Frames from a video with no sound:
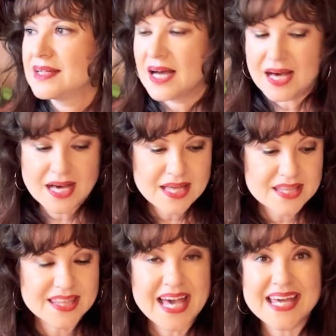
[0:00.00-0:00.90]

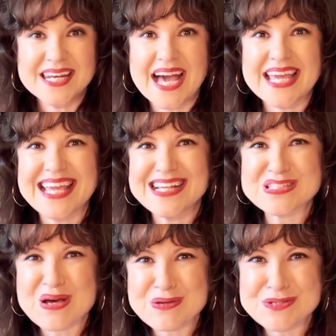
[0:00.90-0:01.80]
Then I can't
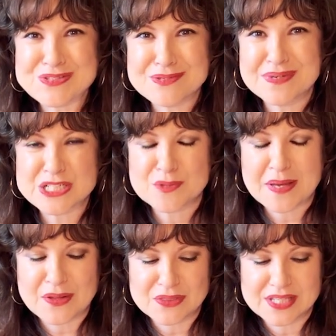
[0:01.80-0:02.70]
tell you too much
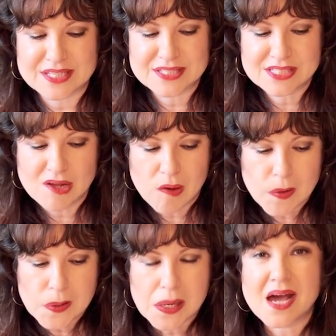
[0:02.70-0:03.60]
about this
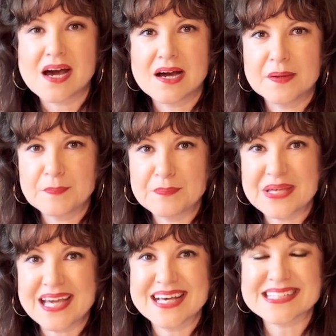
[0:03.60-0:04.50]

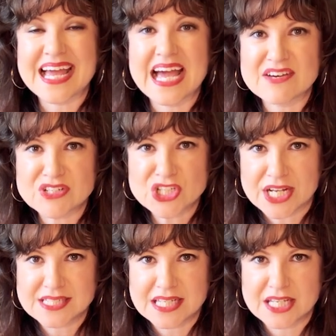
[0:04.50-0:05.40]
because I haven't
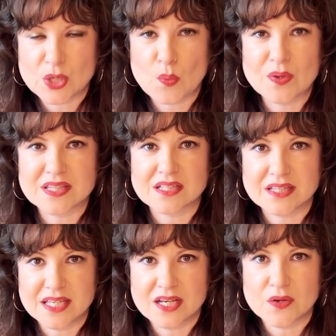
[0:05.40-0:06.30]
checked in with
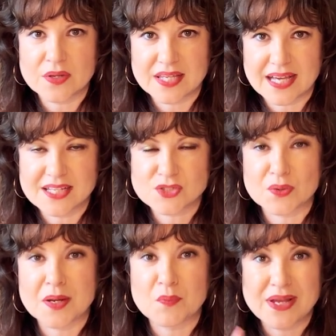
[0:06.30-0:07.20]
Leo yet,
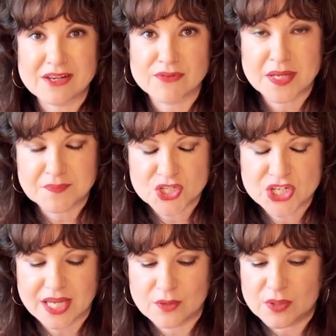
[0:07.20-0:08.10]
or I'm waiting for him to
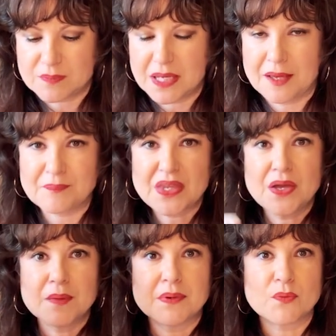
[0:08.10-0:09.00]
check in with me.
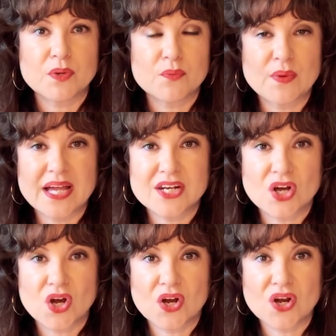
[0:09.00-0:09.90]
But we
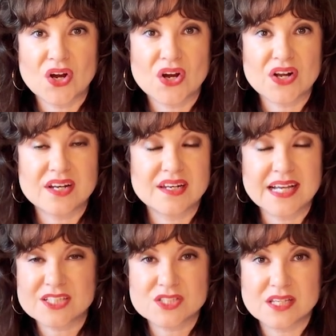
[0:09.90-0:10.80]
read our
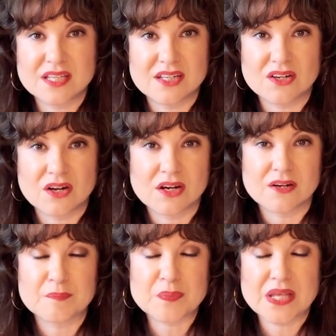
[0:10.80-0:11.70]
next in
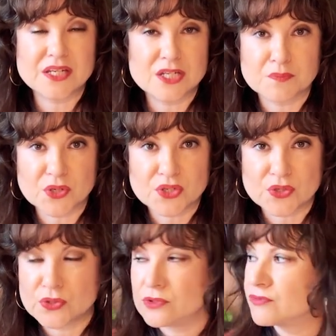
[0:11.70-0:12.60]
our Anita
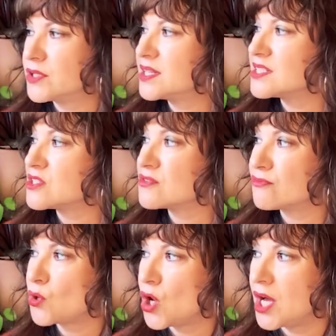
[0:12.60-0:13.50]
Brookner oeuvre. This is
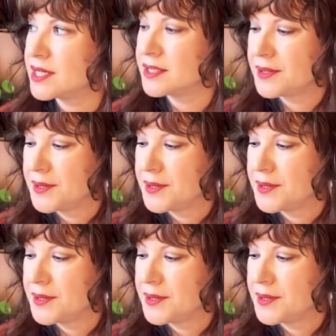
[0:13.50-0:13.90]
Fraud.